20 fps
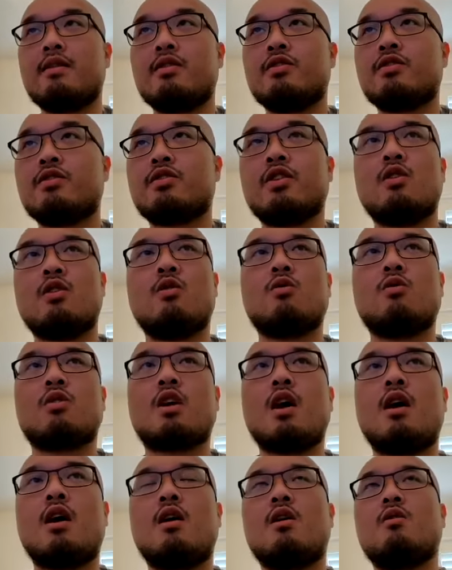So
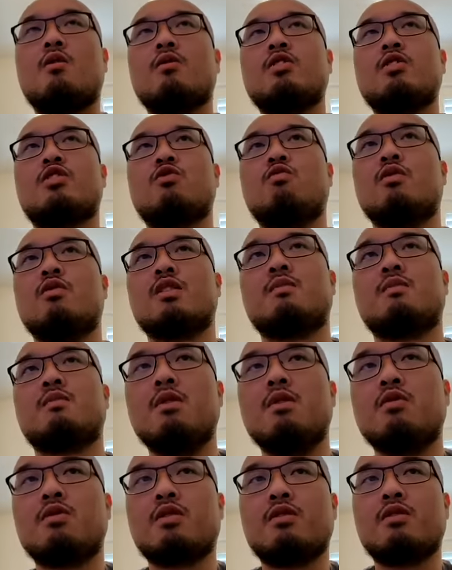college was
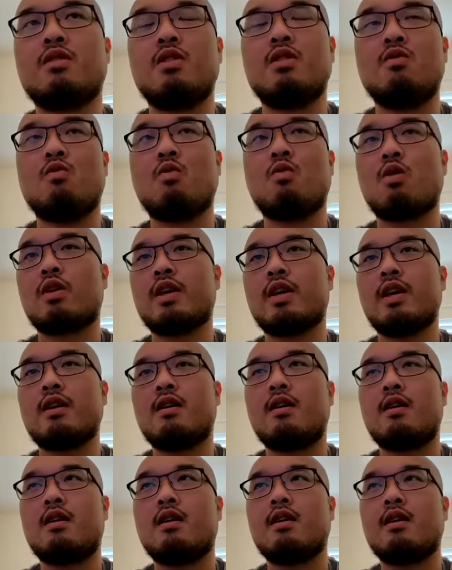mostly working
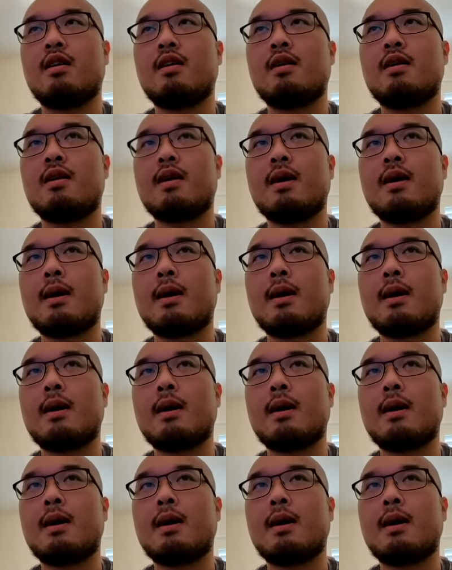on